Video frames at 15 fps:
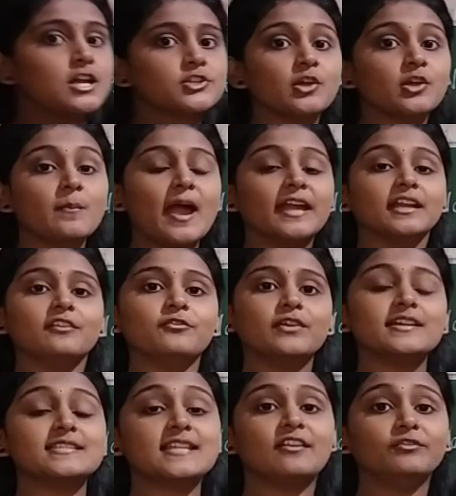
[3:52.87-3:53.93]
So my dear
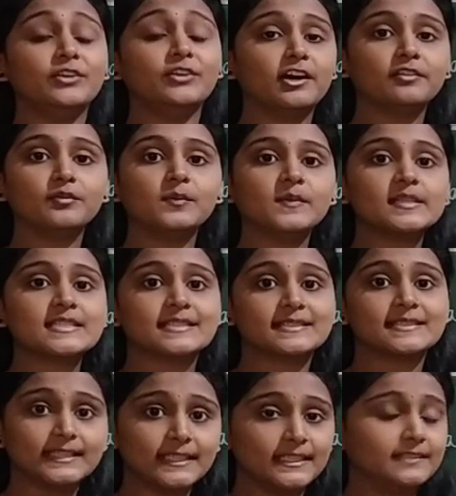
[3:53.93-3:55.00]
friends, now here we will
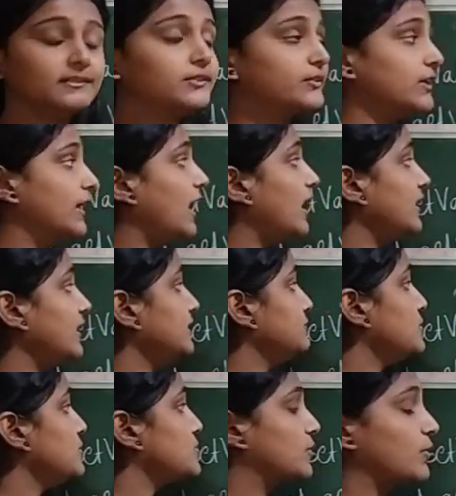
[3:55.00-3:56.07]
see the regarding
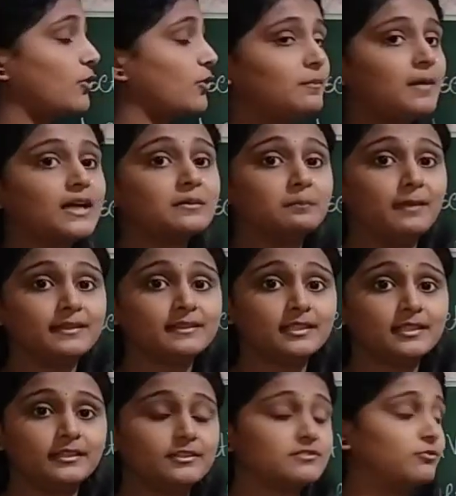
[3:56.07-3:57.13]
the scroll bar
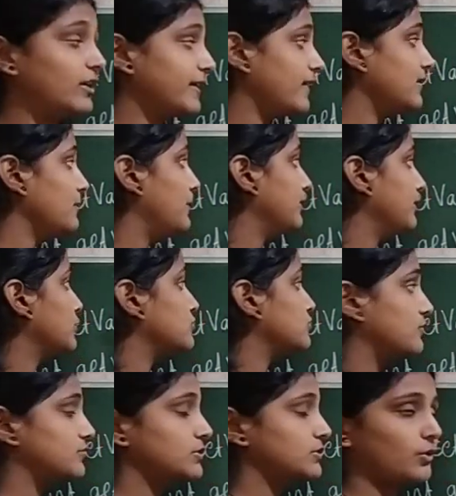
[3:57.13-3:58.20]
methods. What are the methods
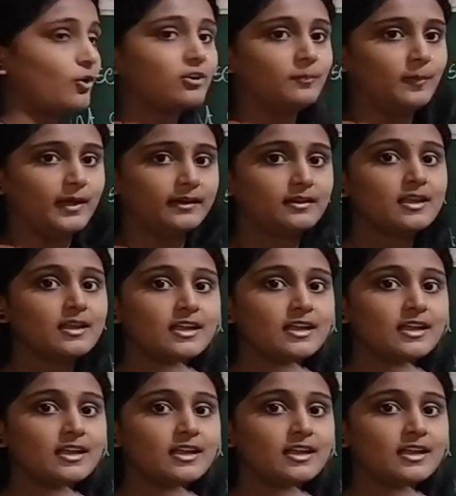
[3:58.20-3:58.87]
of scroll bar?